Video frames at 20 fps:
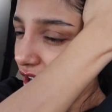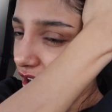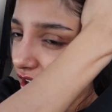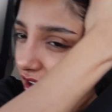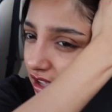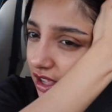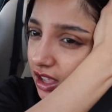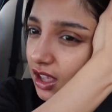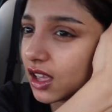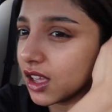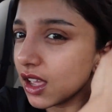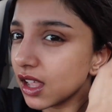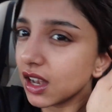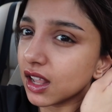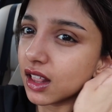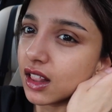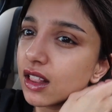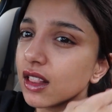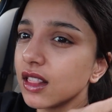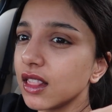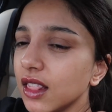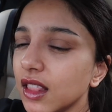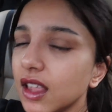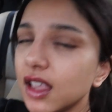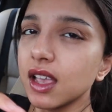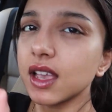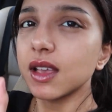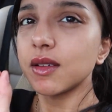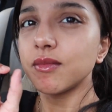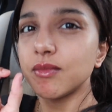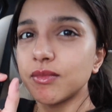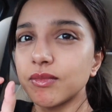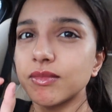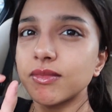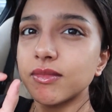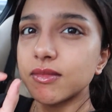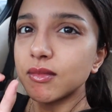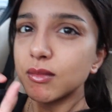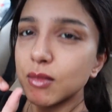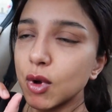got a
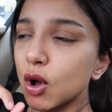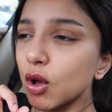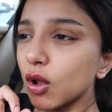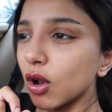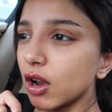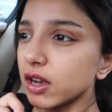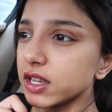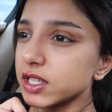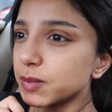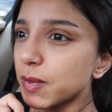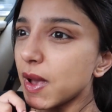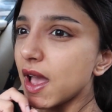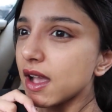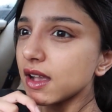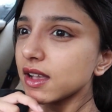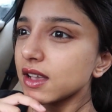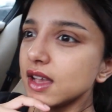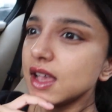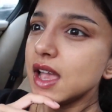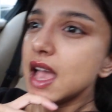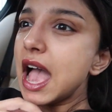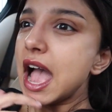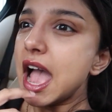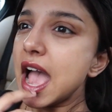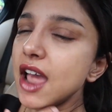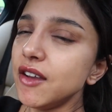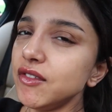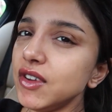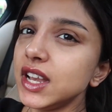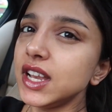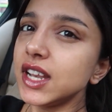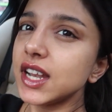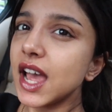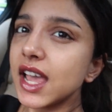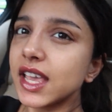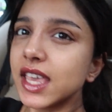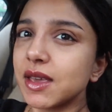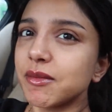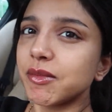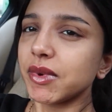little mole on his back? I really
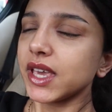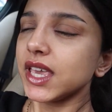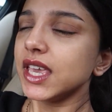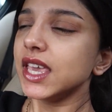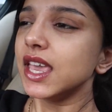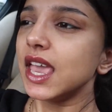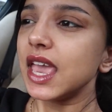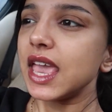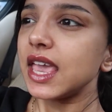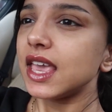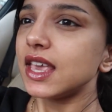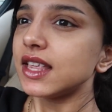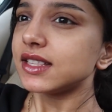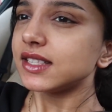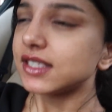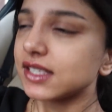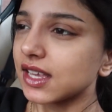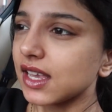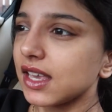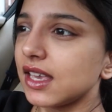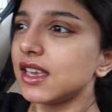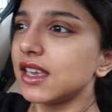like it, but he hates it.